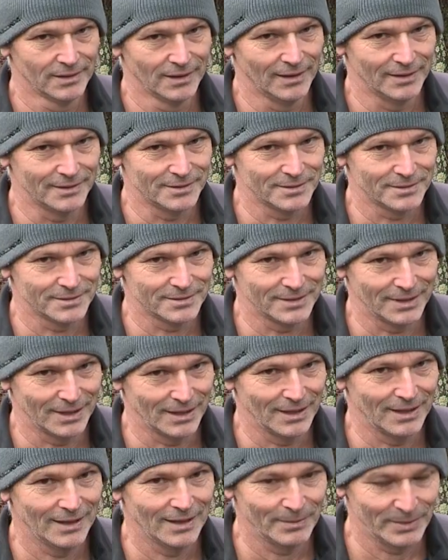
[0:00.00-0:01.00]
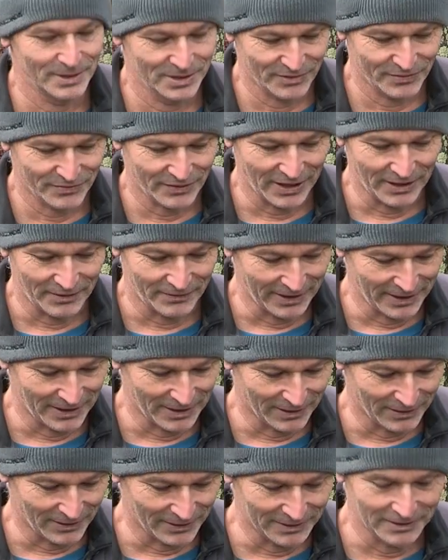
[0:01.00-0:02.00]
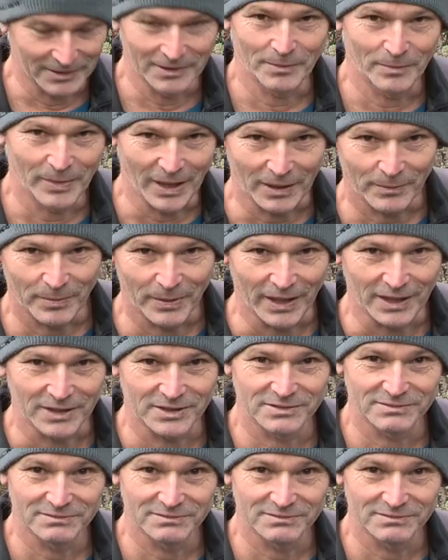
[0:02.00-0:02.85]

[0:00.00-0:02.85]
It's been thrown around a lot in the backpack,